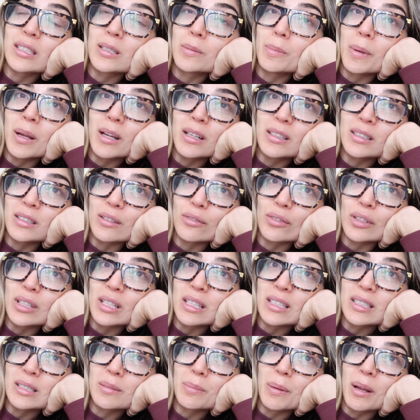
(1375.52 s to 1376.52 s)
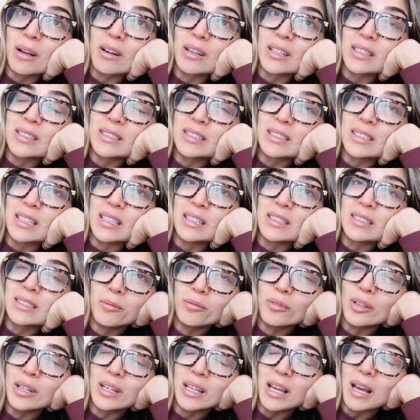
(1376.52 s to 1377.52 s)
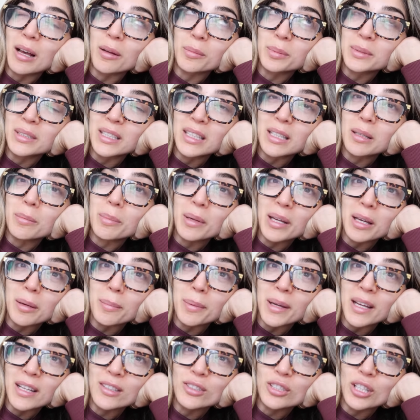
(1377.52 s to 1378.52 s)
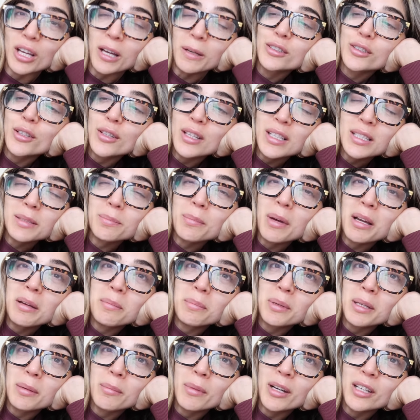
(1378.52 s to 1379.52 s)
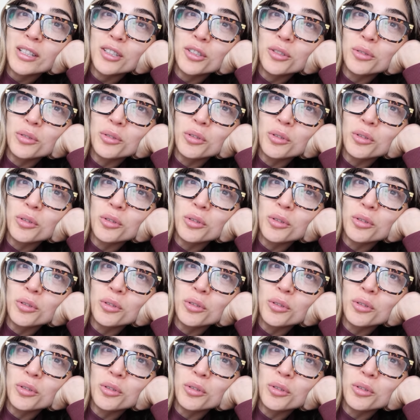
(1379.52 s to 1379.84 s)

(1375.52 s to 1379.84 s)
different experiences really help see the bigger picture. So this might be my new